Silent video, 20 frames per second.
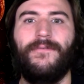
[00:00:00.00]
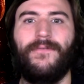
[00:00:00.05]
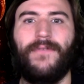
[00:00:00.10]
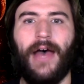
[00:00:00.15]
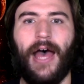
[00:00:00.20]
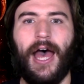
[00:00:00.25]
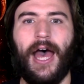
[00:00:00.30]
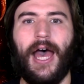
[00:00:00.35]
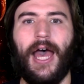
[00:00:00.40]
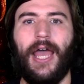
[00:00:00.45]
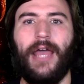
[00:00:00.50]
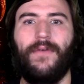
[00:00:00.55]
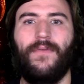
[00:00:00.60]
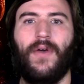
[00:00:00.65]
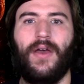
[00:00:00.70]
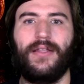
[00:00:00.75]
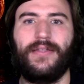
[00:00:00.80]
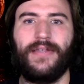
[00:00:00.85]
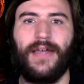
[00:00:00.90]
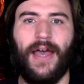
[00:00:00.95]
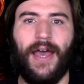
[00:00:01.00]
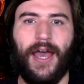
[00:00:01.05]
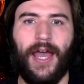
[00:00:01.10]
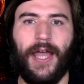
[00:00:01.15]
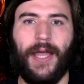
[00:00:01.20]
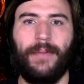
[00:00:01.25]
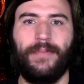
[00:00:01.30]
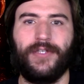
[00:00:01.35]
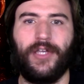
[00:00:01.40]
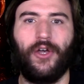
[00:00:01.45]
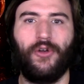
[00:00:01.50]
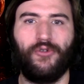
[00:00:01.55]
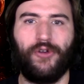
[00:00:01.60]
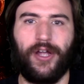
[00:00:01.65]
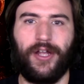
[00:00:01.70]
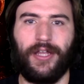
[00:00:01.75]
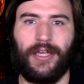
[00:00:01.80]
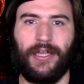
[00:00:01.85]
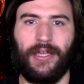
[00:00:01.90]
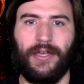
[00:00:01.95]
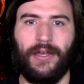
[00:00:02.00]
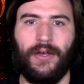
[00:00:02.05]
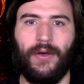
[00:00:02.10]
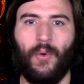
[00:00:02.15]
5 times already.